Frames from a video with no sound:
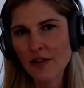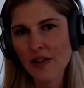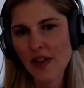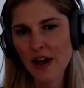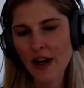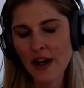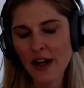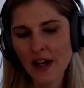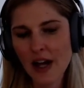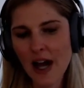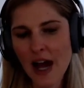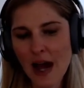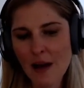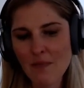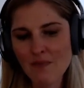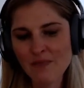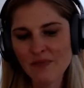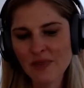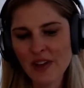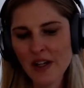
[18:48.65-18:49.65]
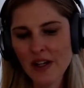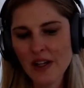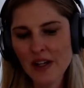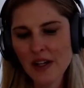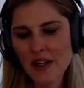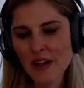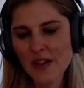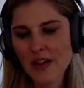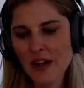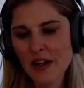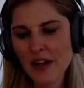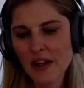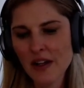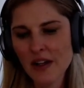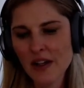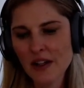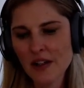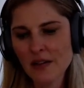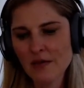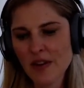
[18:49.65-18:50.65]

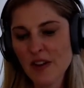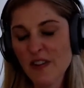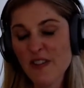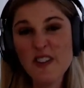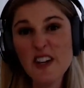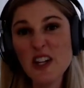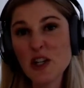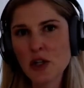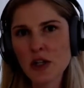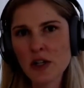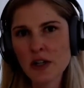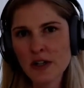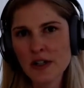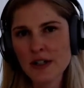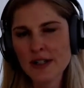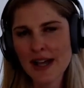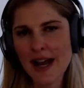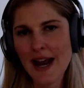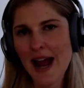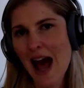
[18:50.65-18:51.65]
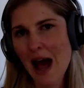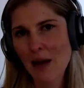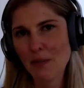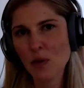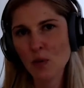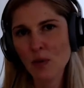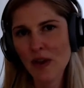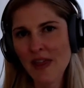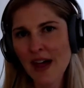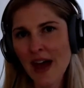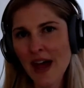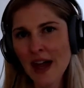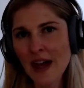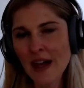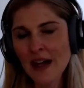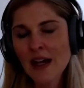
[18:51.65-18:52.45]
the features that happen with that.